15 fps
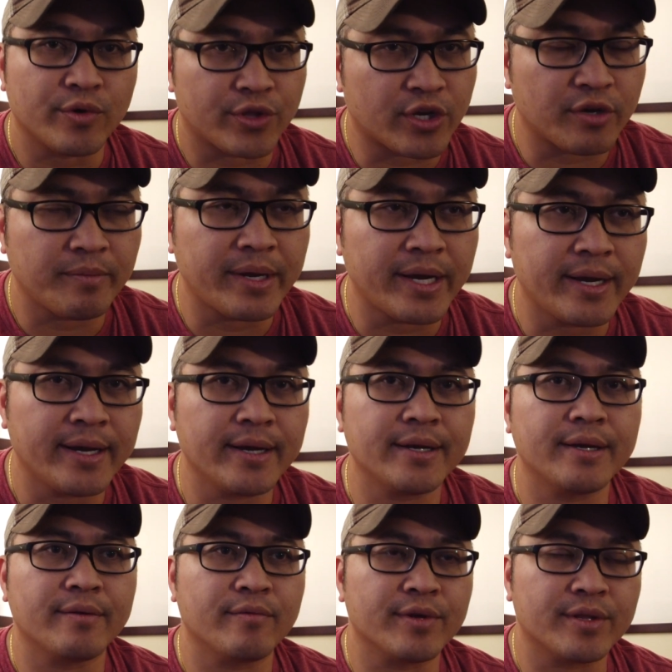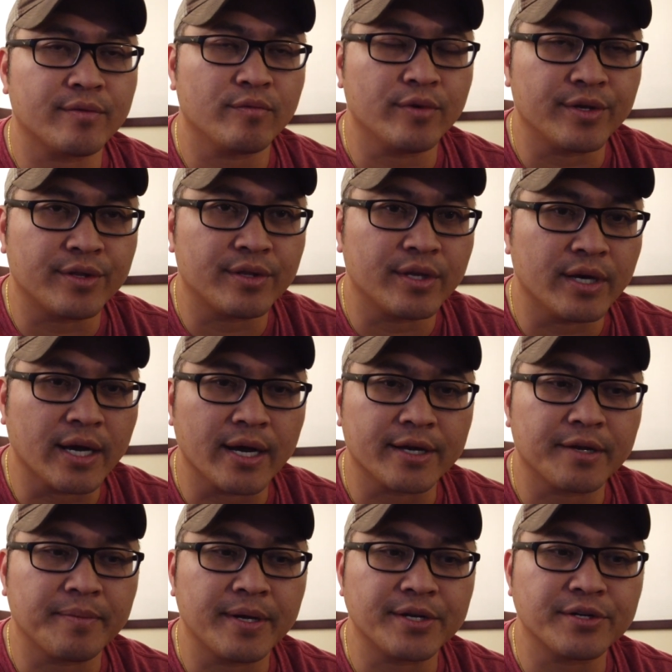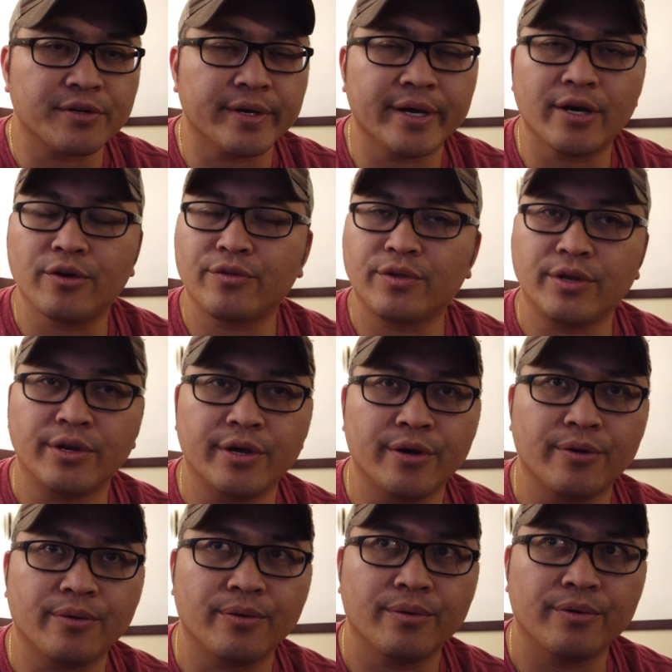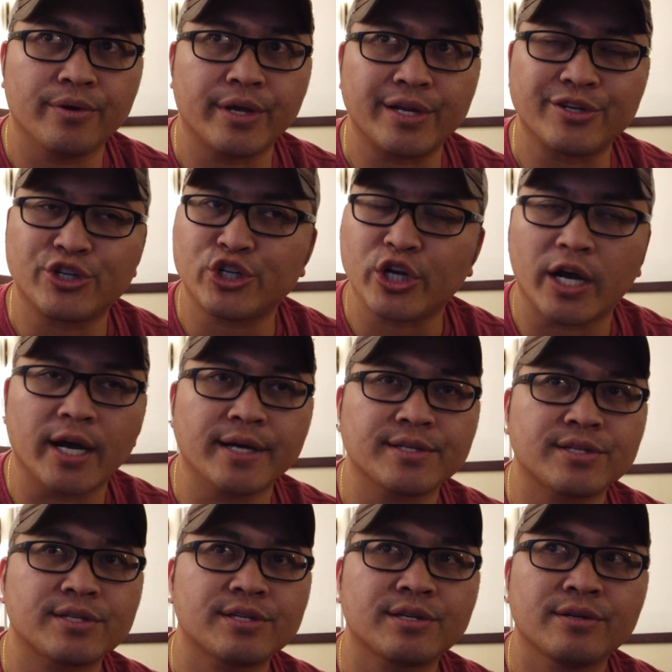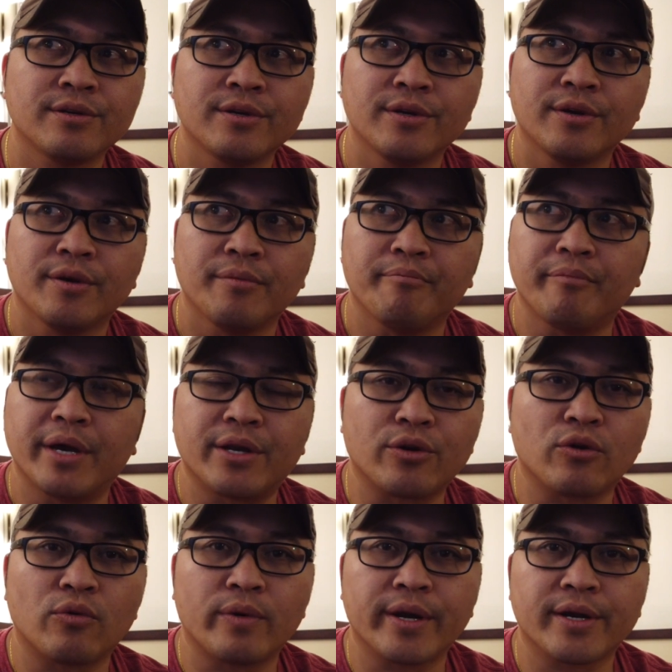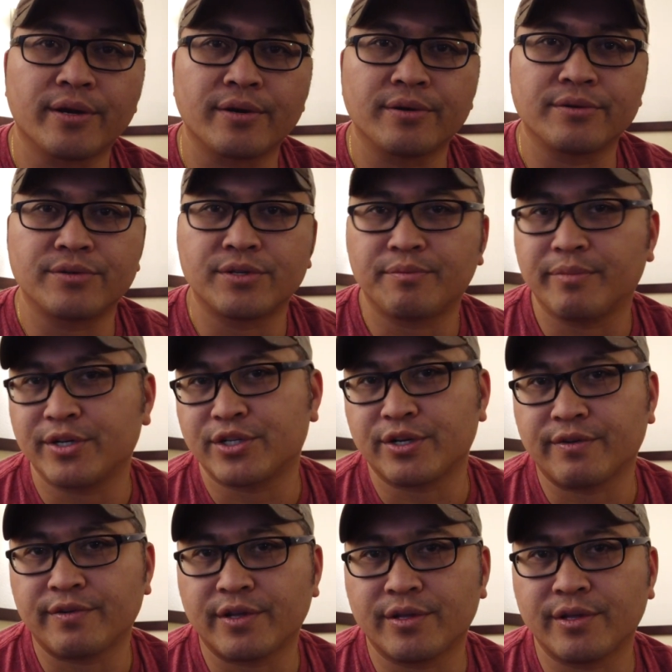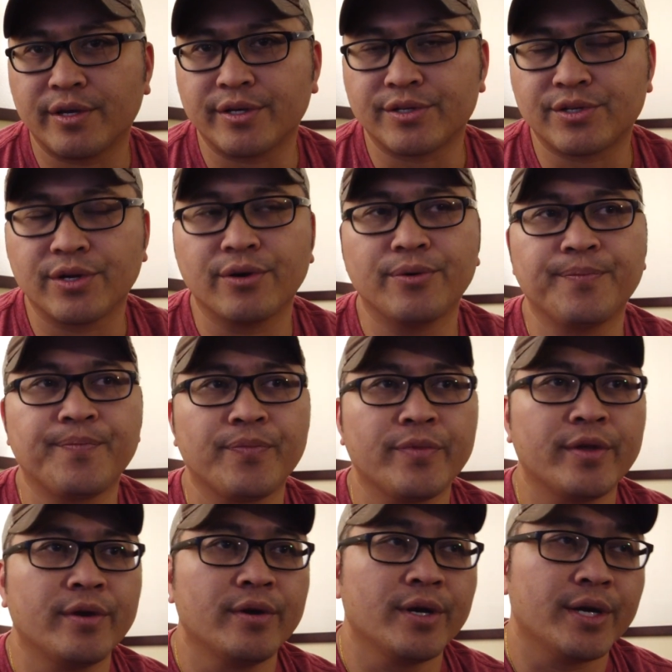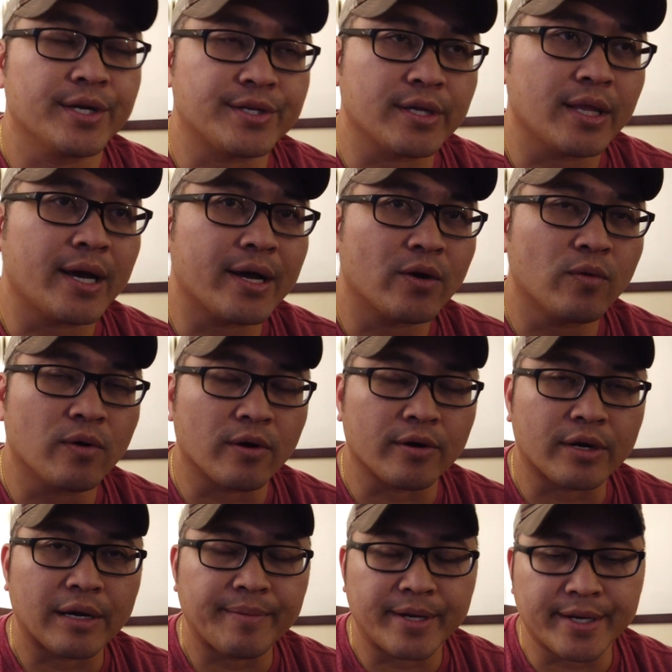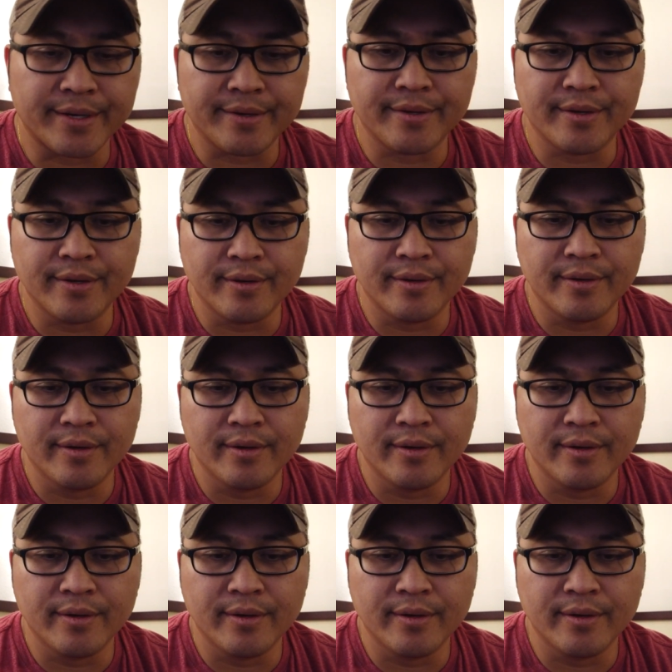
with the command and with the occupational health, you know, getting shots, medical records, a bunch of other things. So it's a lot of work. I mean,